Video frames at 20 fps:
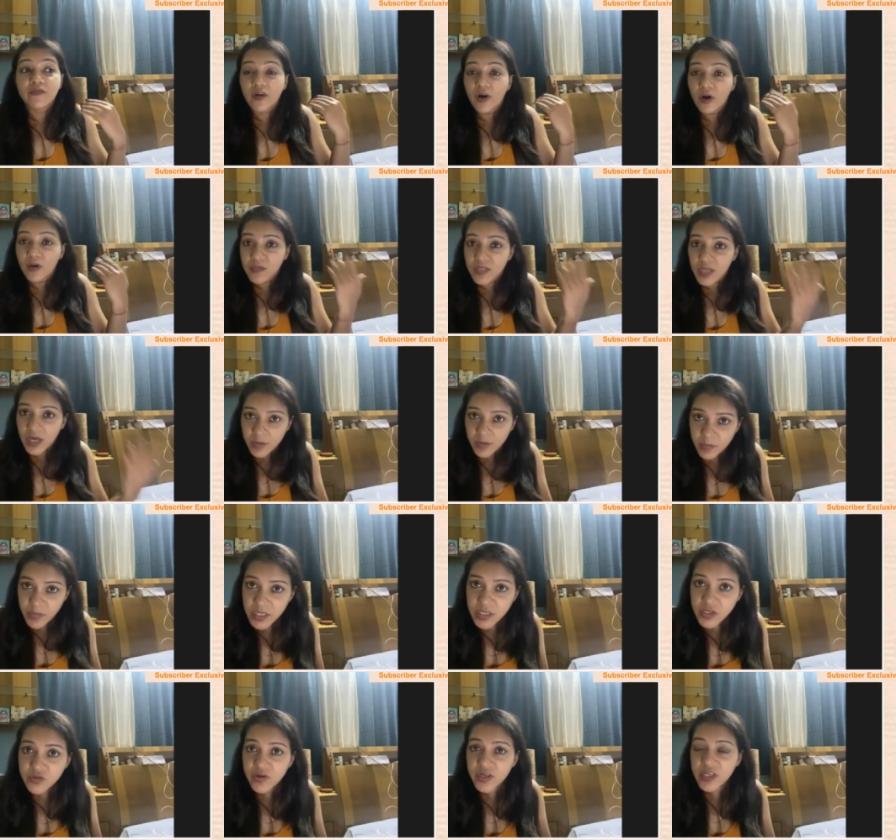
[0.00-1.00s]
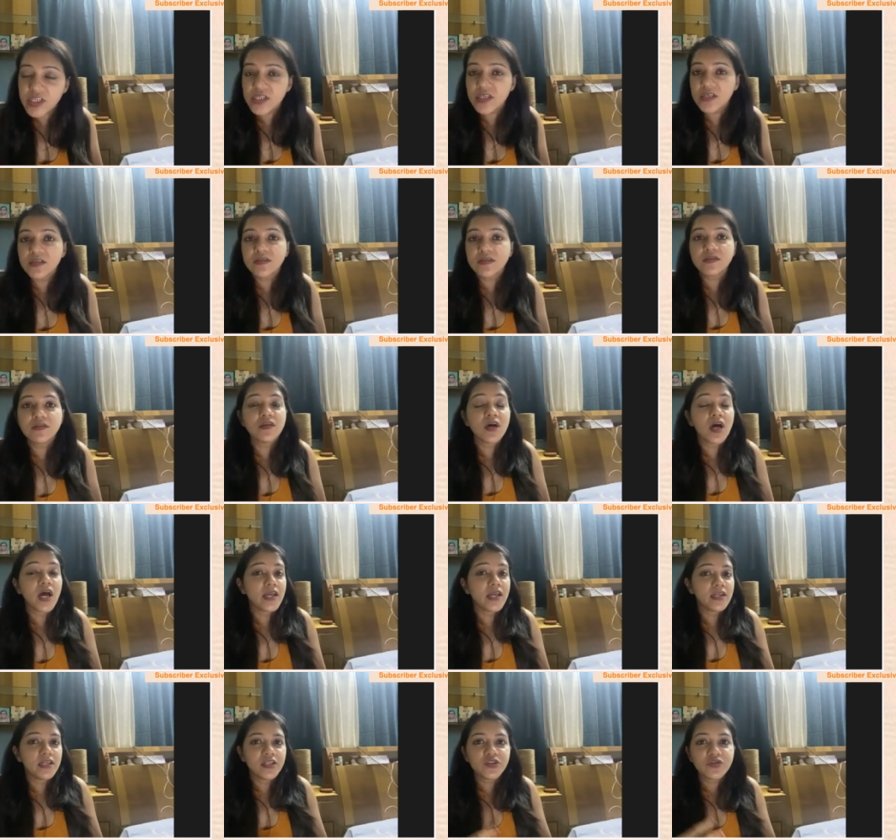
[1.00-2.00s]
from the administration
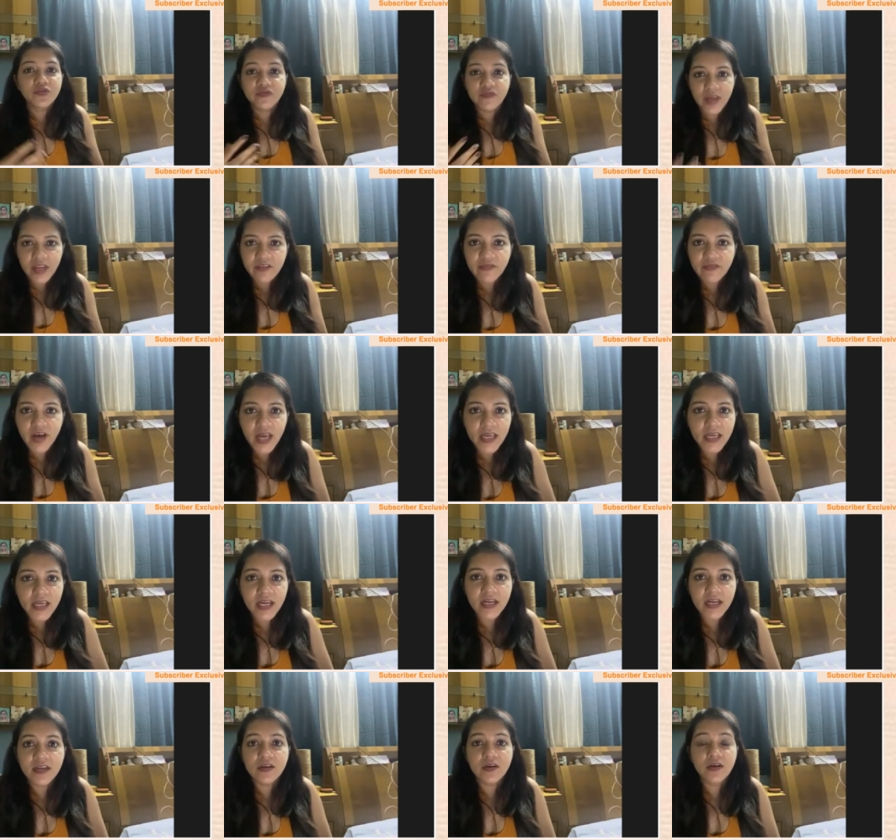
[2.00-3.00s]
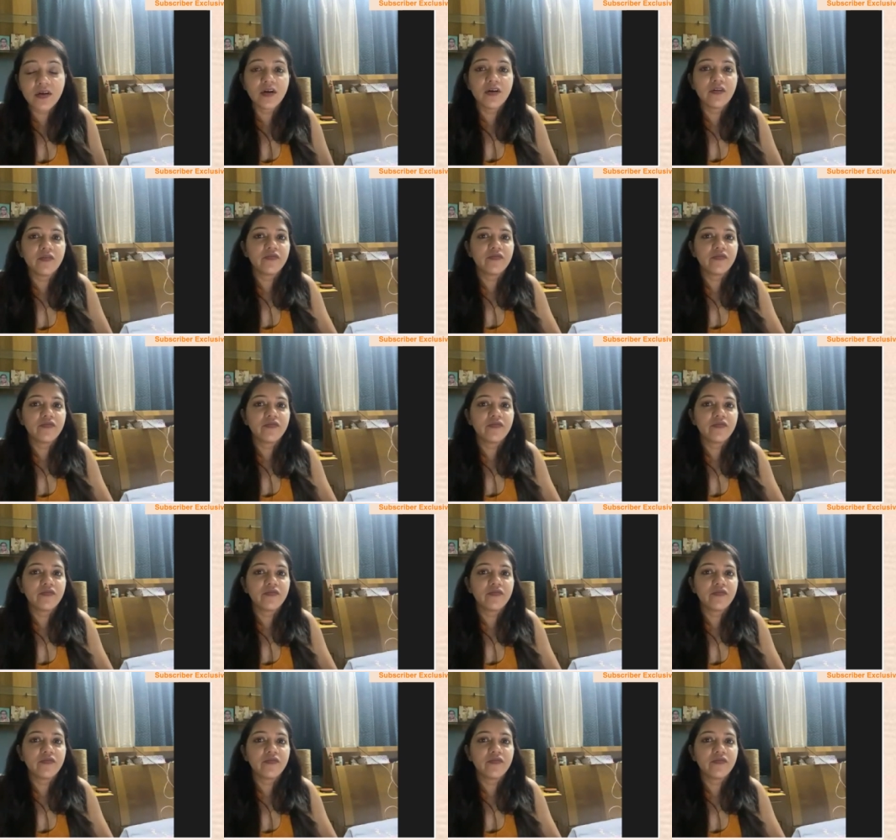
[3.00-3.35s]
i need to verify it uh,